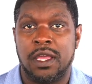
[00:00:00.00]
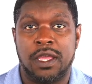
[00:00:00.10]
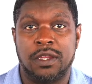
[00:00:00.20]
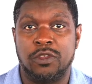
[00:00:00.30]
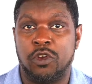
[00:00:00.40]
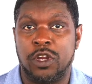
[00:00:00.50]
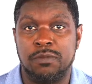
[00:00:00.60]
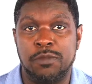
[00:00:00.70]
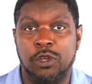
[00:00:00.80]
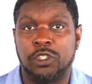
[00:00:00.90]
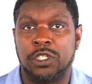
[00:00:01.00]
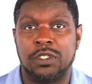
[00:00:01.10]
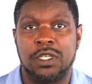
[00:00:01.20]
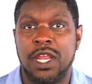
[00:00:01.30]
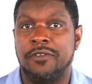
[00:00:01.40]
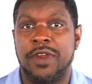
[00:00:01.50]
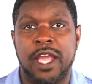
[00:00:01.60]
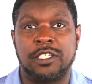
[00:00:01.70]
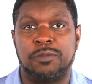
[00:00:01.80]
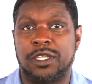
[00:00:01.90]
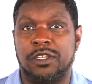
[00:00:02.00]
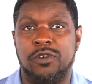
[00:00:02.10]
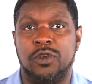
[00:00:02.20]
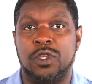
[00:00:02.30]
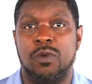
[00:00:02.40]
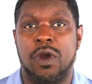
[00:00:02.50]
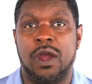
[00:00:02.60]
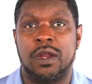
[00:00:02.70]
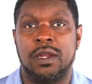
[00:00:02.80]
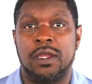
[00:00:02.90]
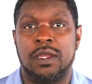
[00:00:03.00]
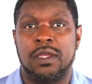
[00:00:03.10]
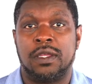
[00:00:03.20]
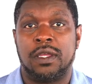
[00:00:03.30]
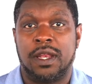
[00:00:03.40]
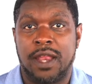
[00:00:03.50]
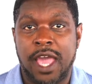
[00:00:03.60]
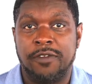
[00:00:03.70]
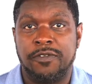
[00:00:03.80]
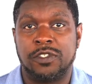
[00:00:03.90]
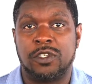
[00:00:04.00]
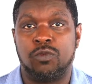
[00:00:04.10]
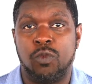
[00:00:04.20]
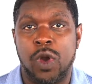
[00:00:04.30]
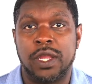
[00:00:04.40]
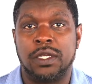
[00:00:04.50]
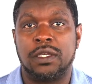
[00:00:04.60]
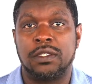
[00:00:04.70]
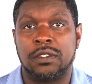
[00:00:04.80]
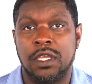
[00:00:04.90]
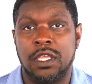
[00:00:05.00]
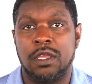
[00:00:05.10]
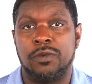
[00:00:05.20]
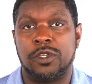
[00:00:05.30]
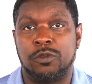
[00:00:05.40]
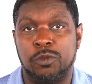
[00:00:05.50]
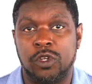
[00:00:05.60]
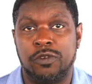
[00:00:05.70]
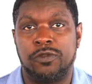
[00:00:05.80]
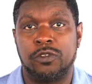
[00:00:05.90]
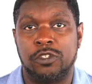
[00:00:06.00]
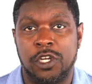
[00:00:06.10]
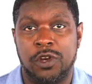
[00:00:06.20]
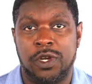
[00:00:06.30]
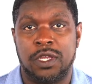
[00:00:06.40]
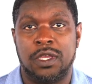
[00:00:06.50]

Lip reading: and your emotions and every aspect of who you are. Life is one continuous, beautiful journey.